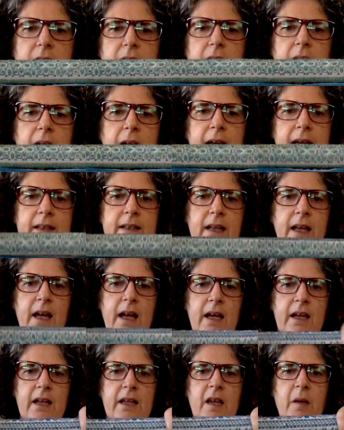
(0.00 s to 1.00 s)
and
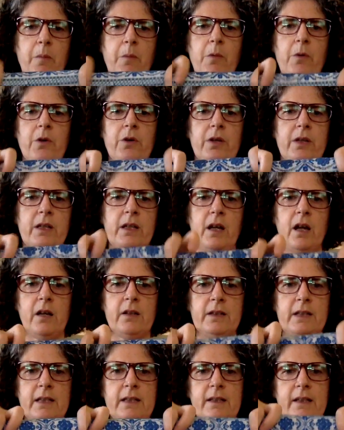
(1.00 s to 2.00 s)
I keep working
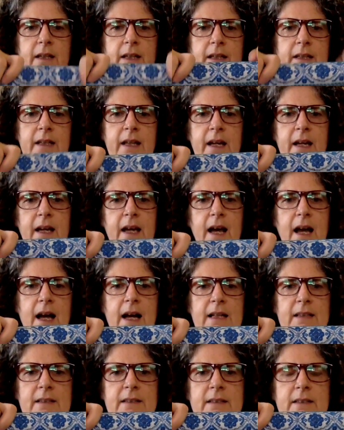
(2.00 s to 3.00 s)
on it, and I
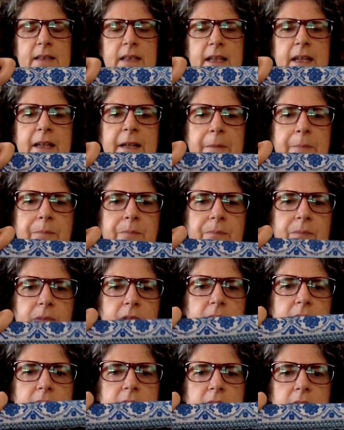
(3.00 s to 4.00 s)
add
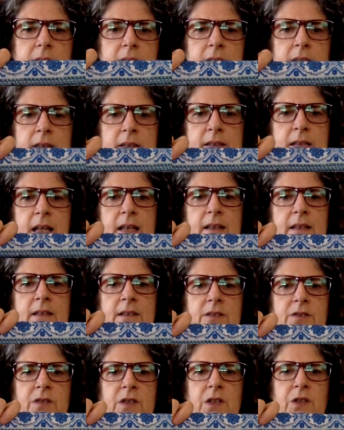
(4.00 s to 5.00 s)
the satin
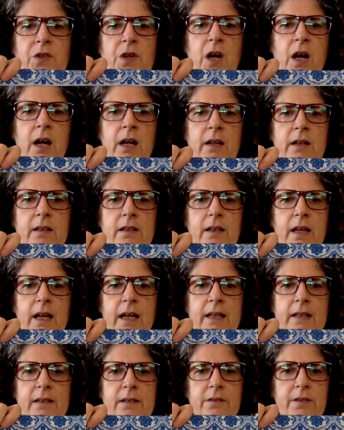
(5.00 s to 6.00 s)
stitch heart
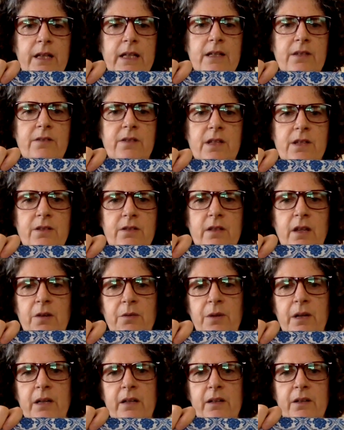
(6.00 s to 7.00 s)
and the ray stitch that
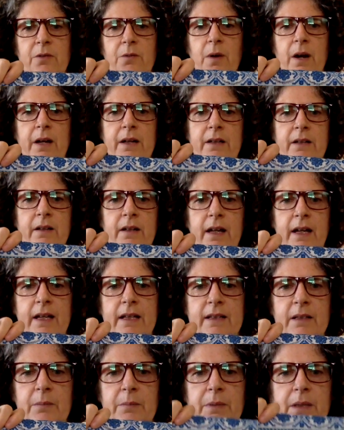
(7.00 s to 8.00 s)
we require
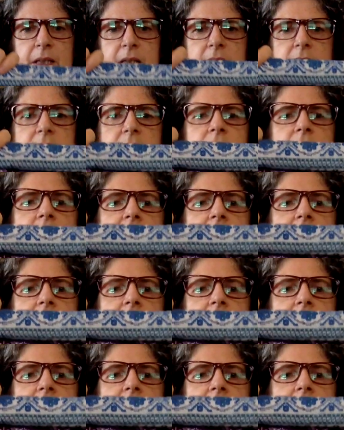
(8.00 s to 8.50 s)
and the beads,